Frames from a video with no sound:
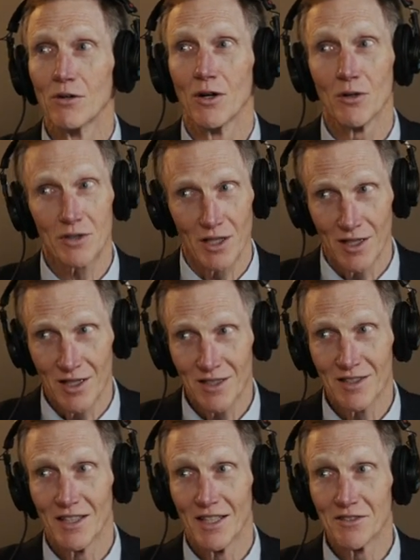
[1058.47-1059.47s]

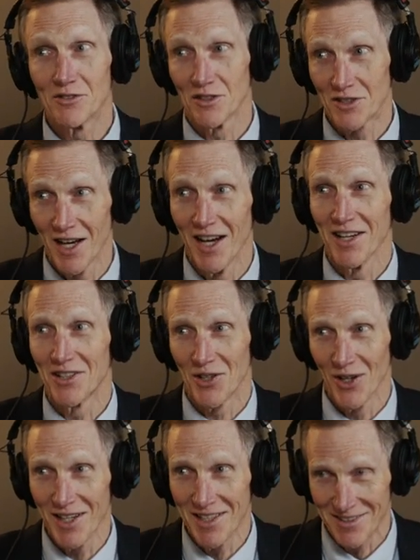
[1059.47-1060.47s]
okay, is this guy
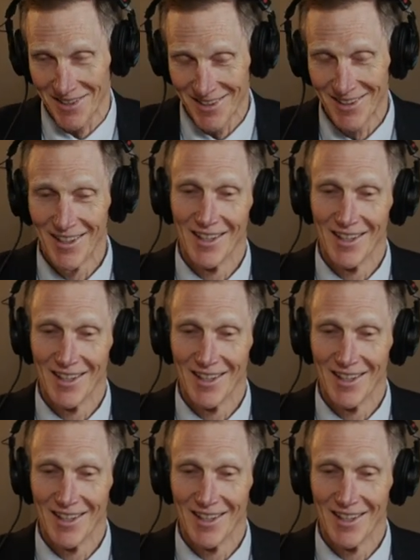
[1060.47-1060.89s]
crazy?